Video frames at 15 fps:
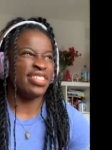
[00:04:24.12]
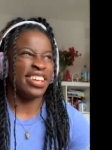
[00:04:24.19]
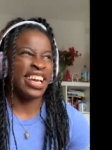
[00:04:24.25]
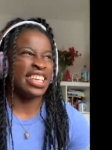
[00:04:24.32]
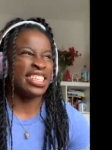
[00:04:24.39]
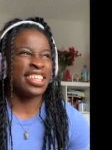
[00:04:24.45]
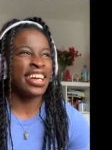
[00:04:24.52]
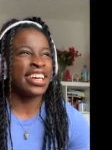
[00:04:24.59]

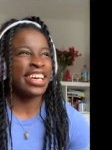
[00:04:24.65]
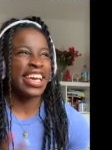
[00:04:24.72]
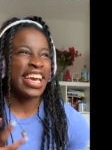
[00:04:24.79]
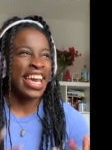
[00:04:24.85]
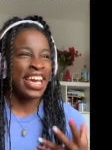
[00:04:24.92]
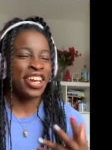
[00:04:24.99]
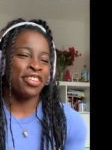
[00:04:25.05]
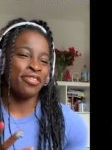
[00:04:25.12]
It's like
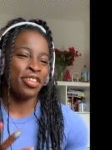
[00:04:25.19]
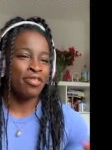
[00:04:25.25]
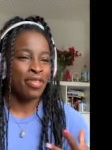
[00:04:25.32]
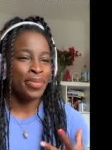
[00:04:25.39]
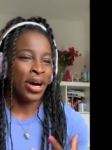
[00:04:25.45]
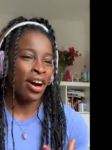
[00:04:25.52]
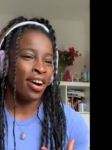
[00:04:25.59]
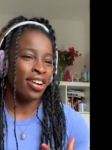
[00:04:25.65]
ignorant
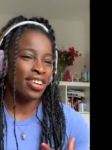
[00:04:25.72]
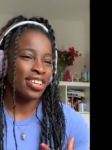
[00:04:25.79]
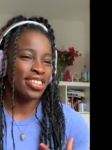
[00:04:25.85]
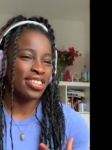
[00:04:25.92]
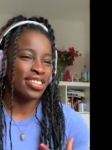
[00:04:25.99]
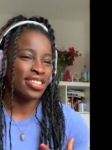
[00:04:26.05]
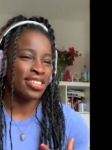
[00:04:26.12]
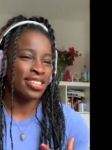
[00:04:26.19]

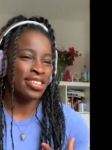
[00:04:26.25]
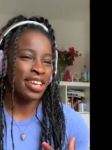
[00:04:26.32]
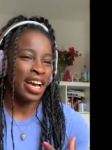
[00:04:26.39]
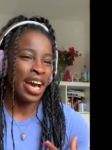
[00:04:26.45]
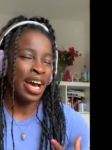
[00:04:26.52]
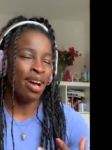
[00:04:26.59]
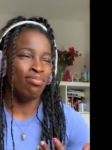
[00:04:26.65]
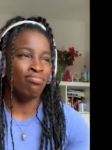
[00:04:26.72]
remarks.
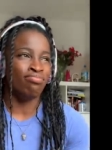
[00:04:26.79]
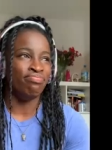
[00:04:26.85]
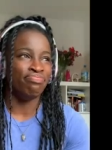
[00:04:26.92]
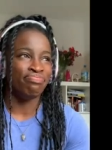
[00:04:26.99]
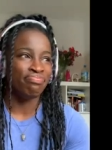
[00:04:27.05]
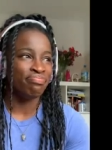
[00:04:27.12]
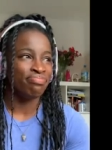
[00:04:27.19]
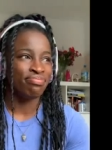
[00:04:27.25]

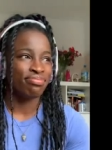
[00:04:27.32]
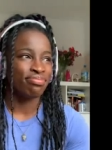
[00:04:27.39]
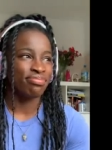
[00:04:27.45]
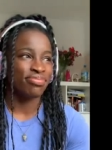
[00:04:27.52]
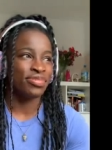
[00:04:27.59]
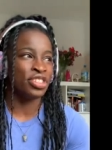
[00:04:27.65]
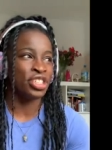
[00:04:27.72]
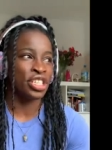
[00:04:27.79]

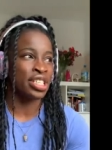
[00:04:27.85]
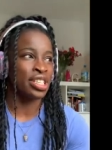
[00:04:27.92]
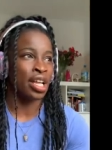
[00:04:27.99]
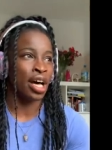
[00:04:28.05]
Just